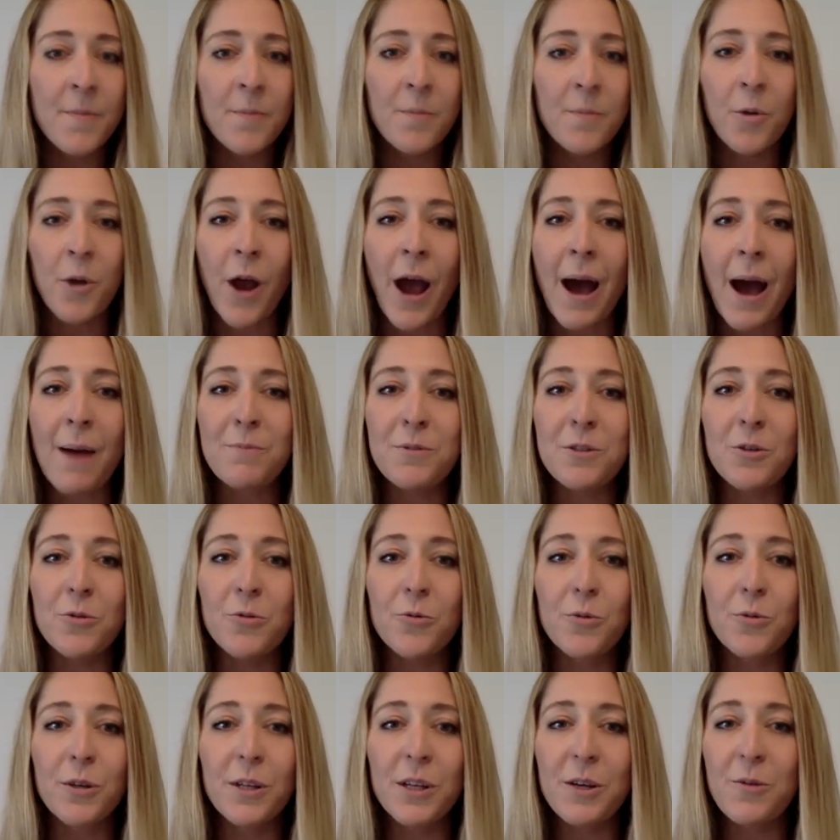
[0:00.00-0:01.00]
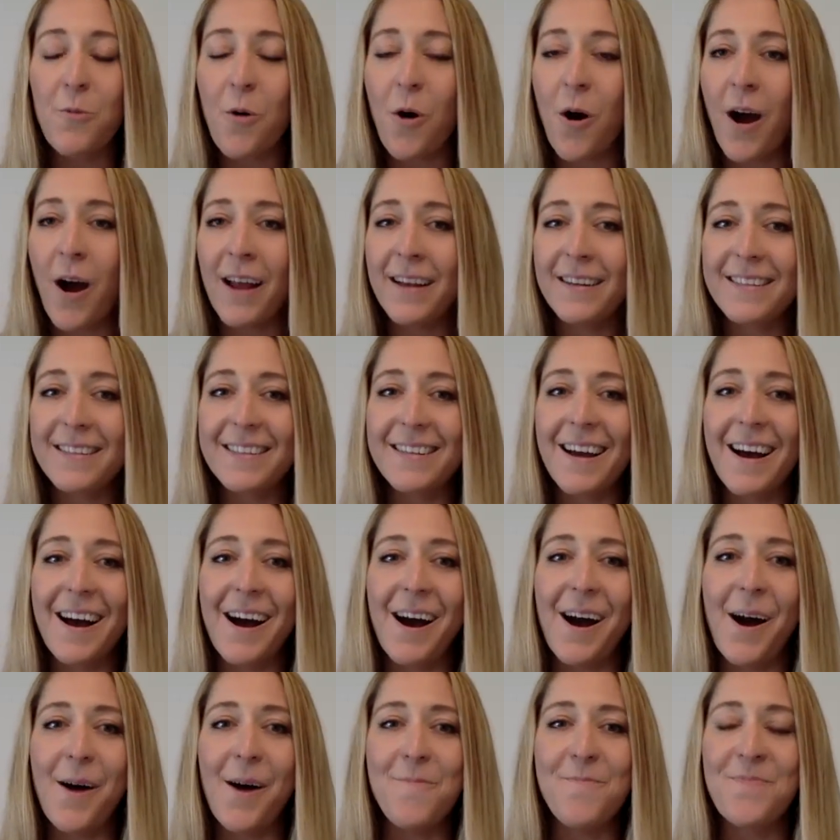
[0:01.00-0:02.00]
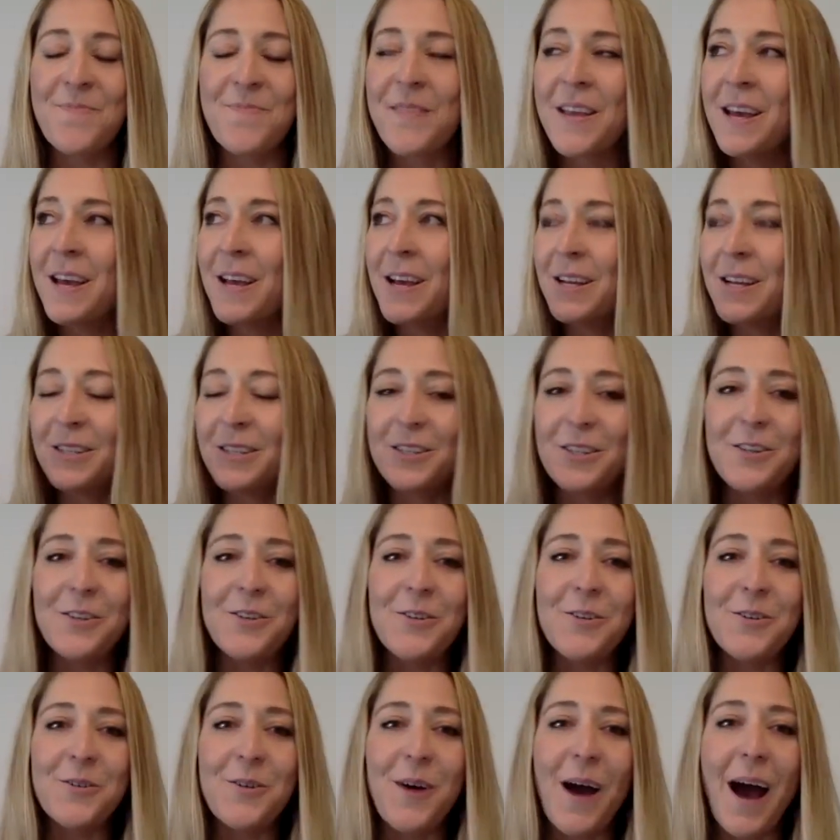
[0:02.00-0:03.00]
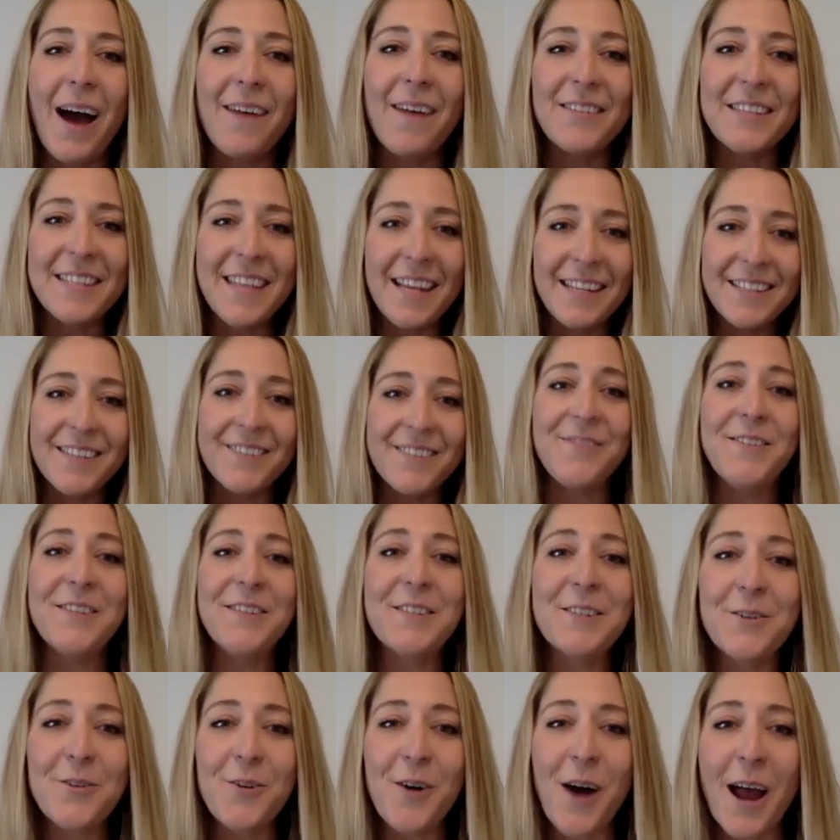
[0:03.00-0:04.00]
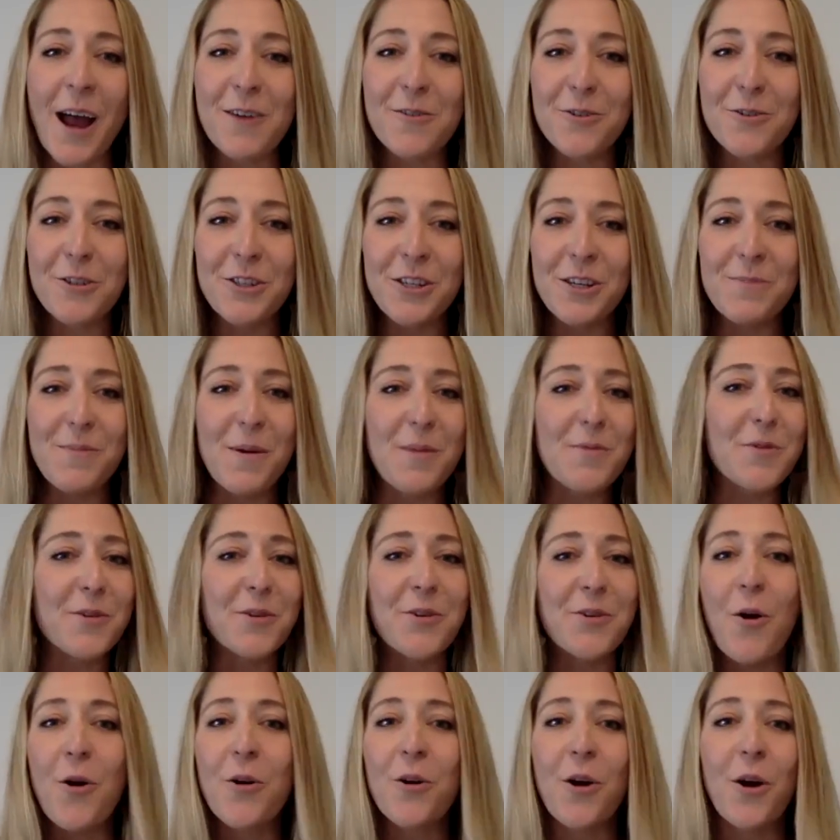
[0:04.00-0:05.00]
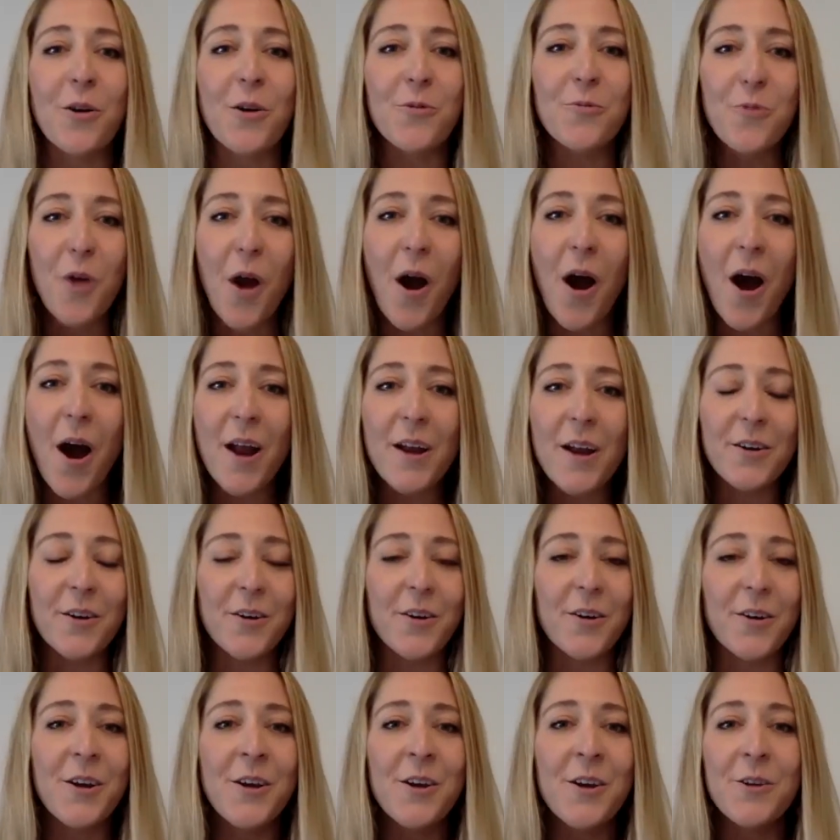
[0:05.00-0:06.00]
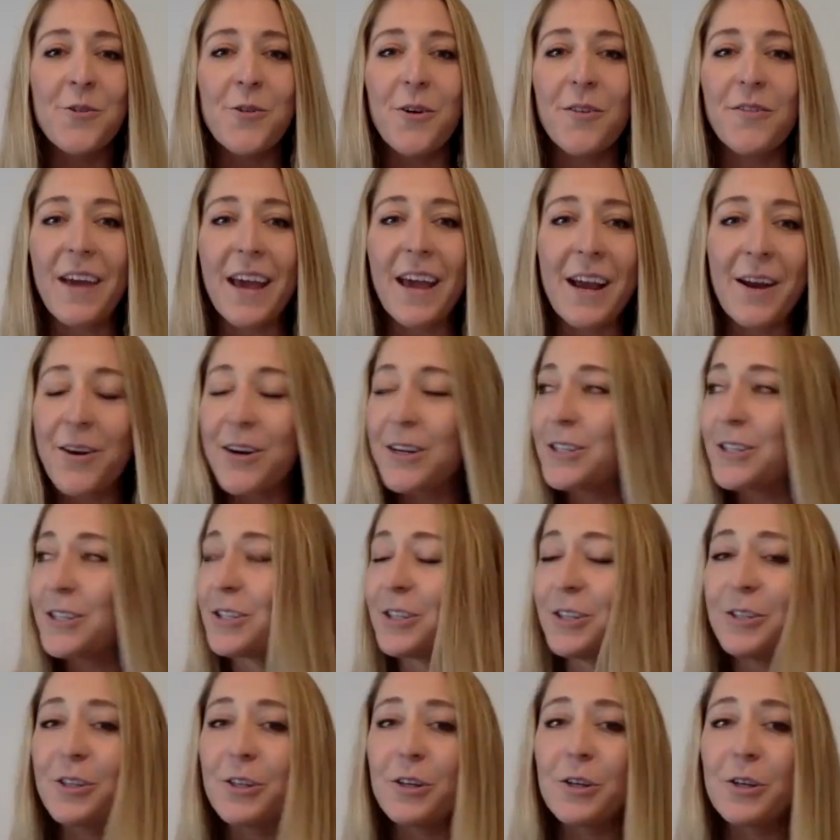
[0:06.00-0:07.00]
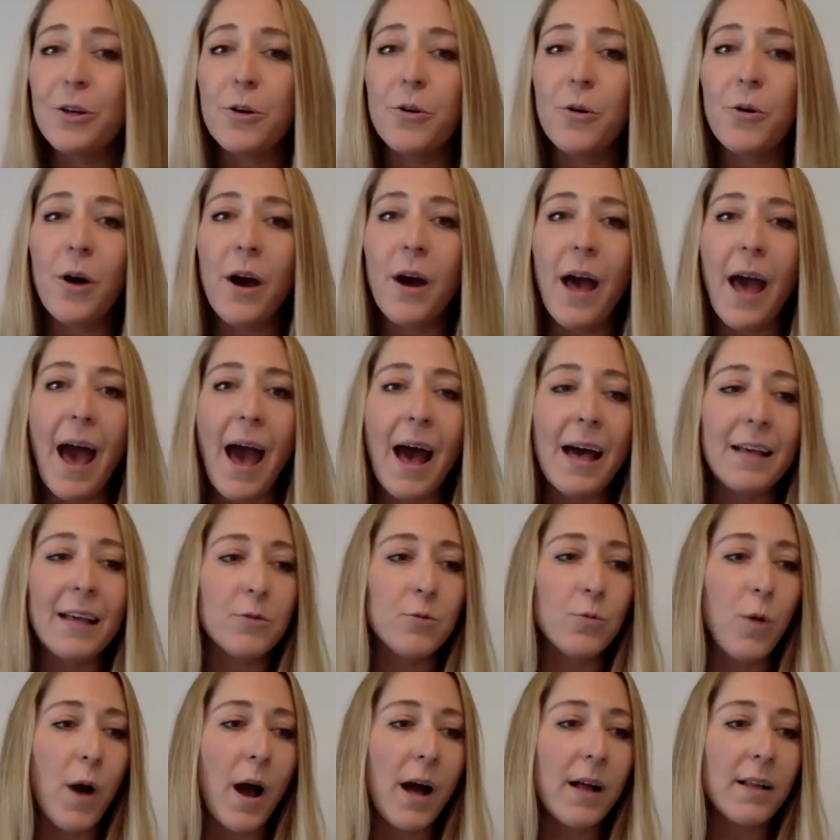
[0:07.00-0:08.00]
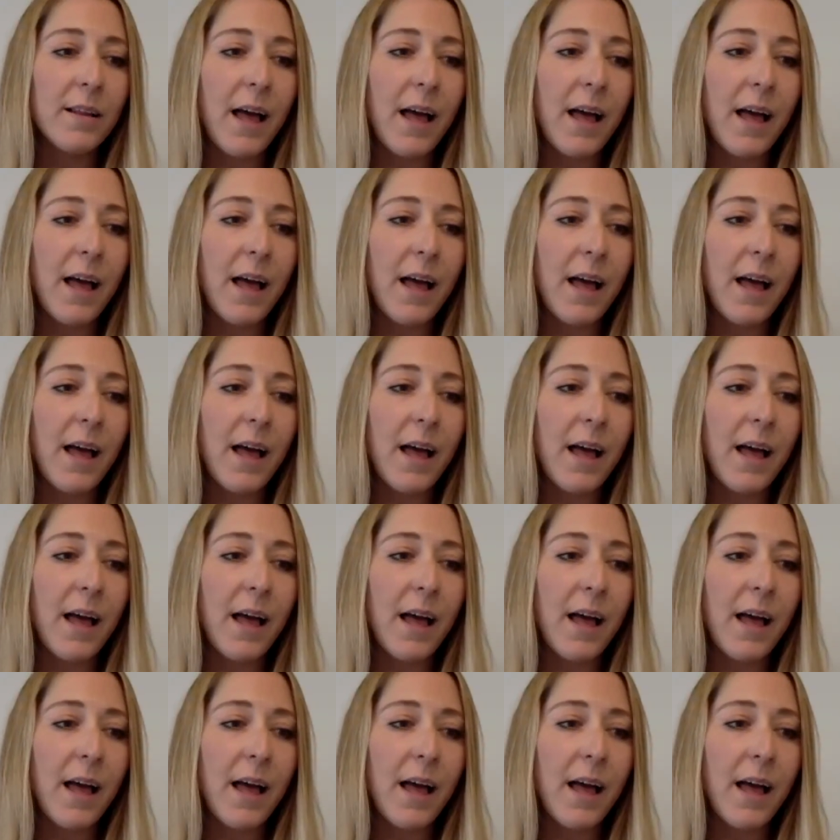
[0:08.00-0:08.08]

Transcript: Perhaps you really want to have a sense of physical energy. Maybe you're going on a run or you have errands to do, as well